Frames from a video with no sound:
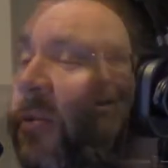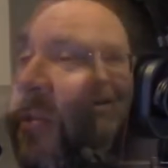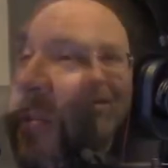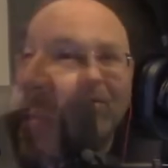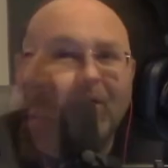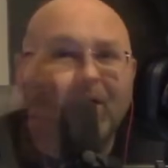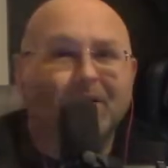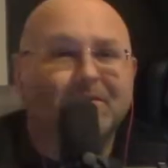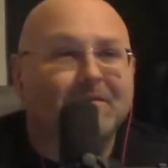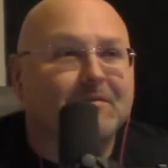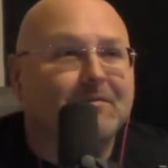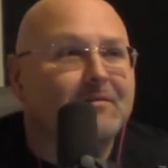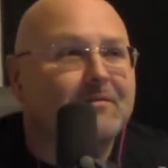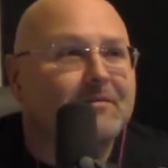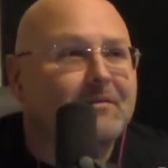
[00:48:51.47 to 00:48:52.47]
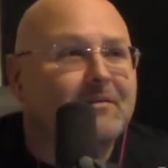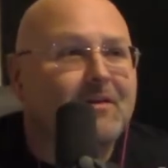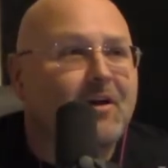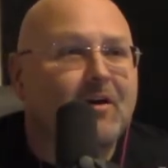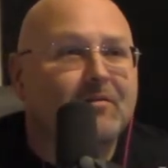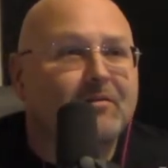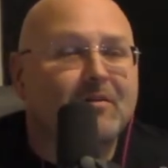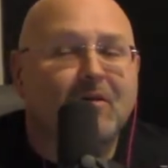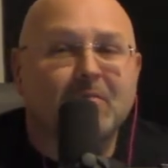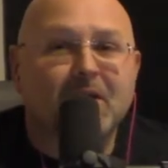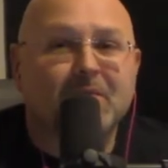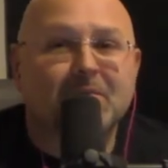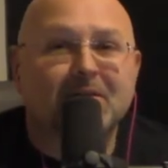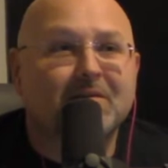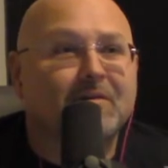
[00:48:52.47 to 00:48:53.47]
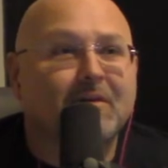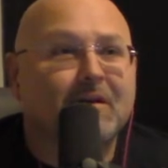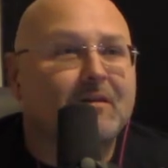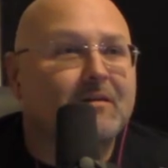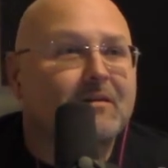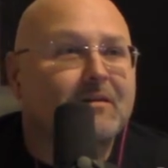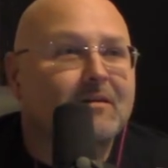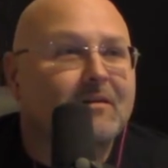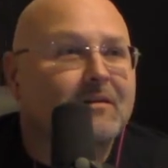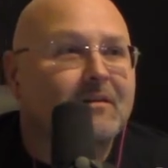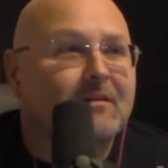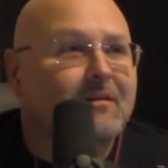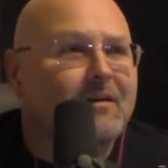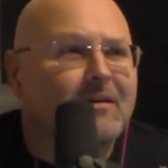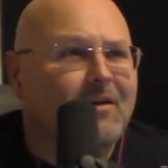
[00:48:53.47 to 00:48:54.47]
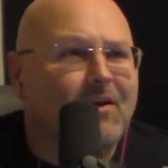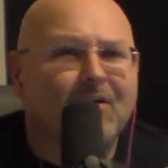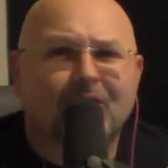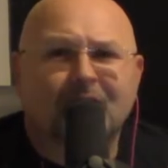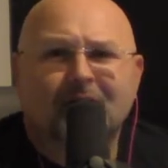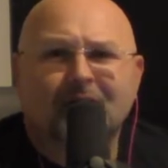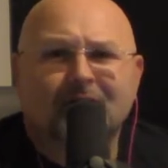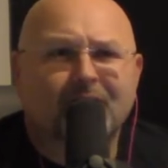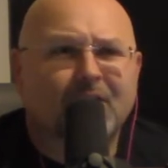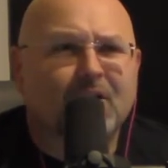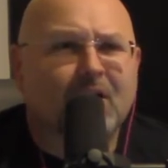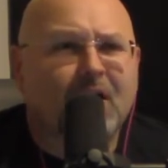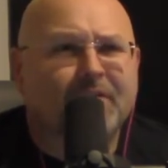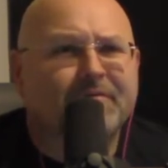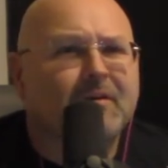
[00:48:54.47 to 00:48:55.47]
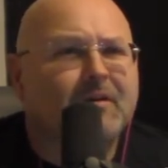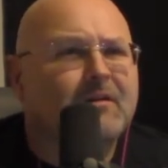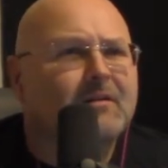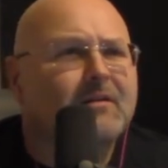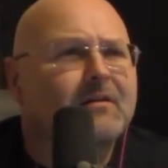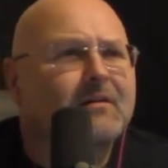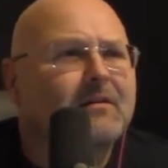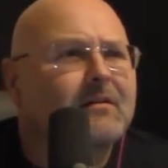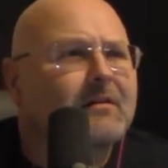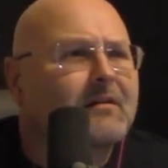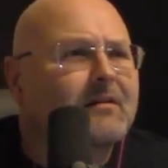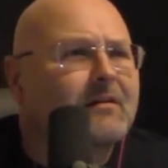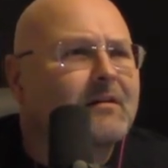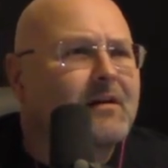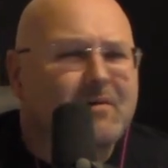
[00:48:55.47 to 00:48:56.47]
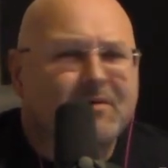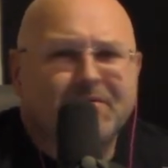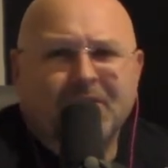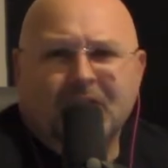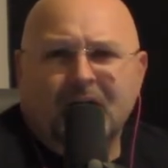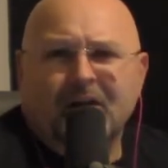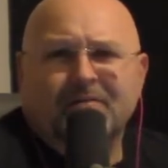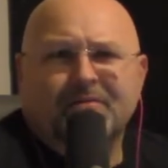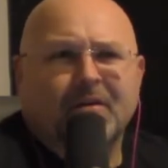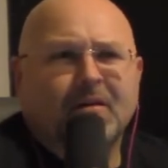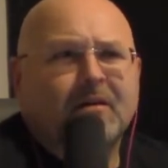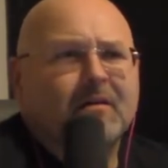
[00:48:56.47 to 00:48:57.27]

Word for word: I don't want to. No, don't make me do it. No, fuck off. How about fuck off?